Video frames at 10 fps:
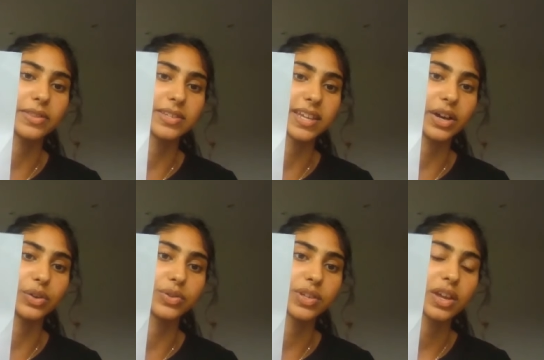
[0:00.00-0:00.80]
the
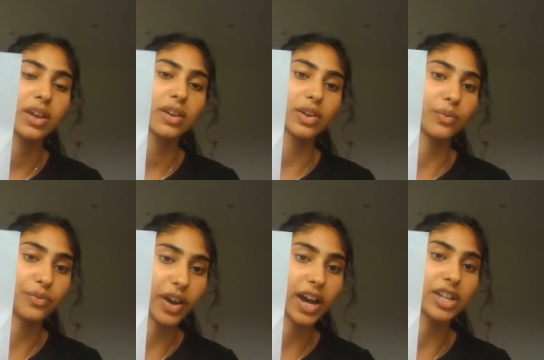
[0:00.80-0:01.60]
cells
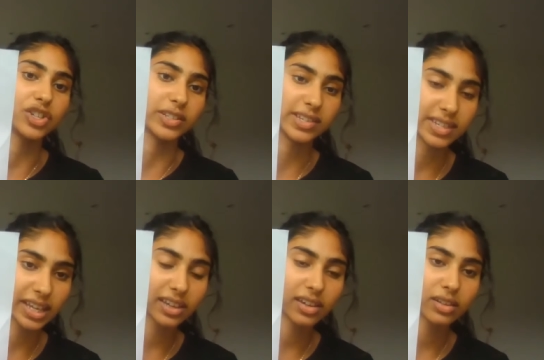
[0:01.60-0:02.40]
converge and
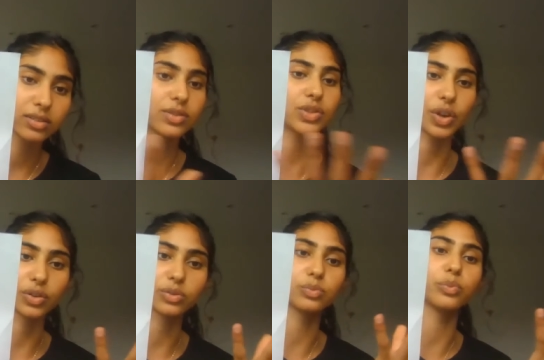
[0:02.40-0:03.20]
sink.
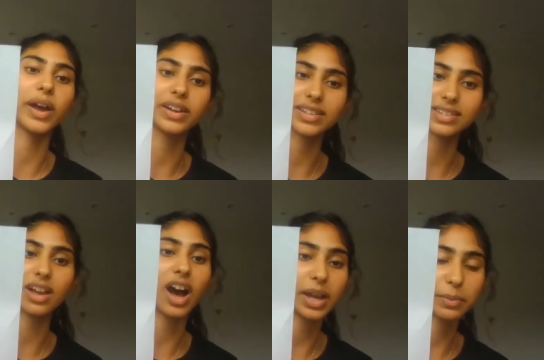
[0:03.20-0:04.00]
So where it's
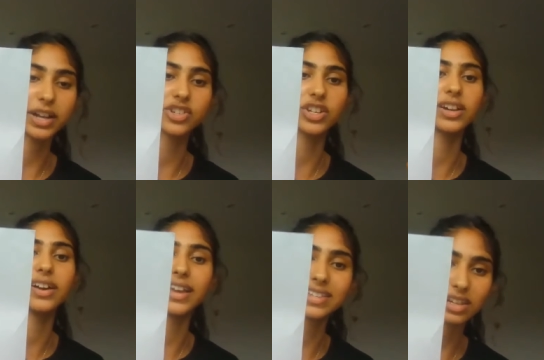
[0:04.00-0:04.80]
high
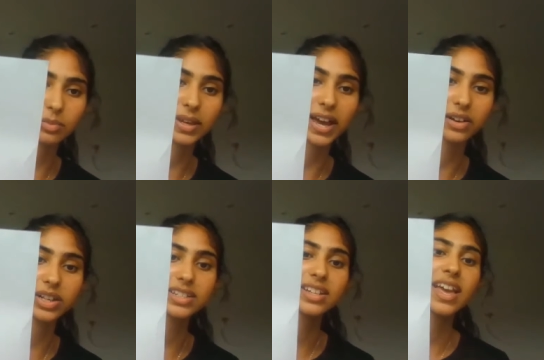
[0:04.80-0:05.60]
pressure, it's going to be
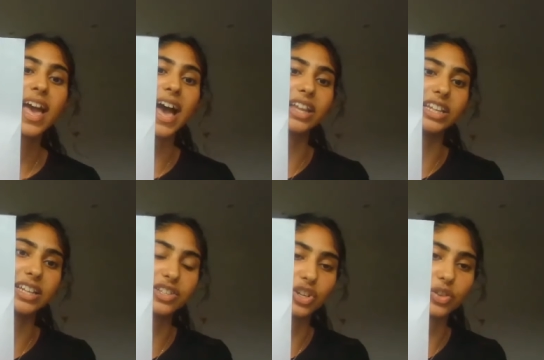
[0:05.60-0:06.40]
arid. And you
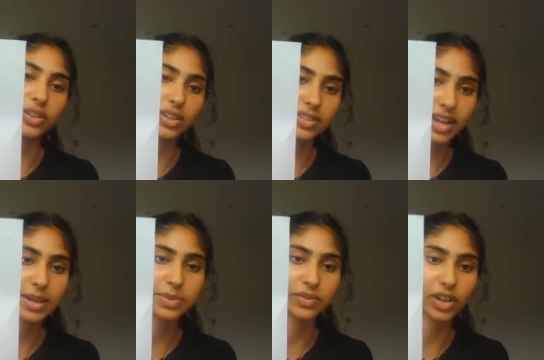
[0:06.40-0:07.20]
need to know the
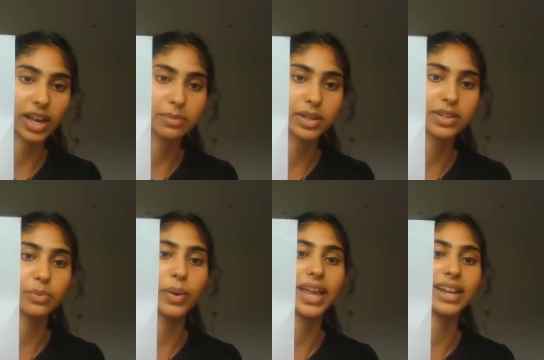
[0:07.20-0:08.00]
types of climate
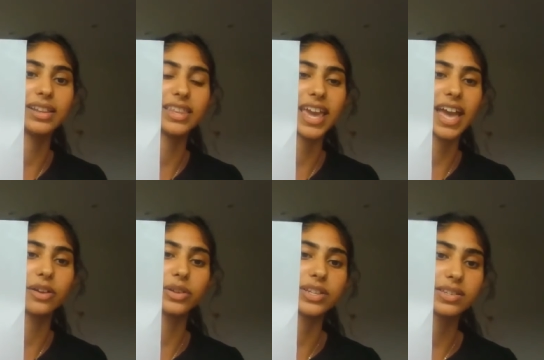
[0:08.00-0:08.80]
when the
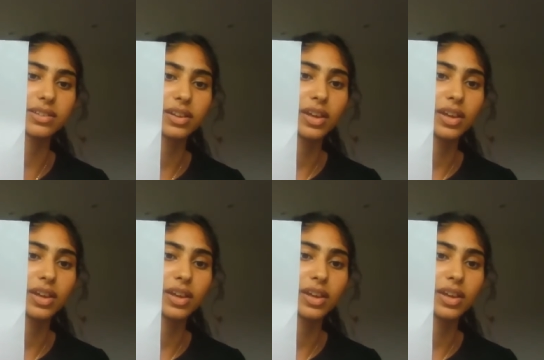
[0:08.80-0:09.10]
air is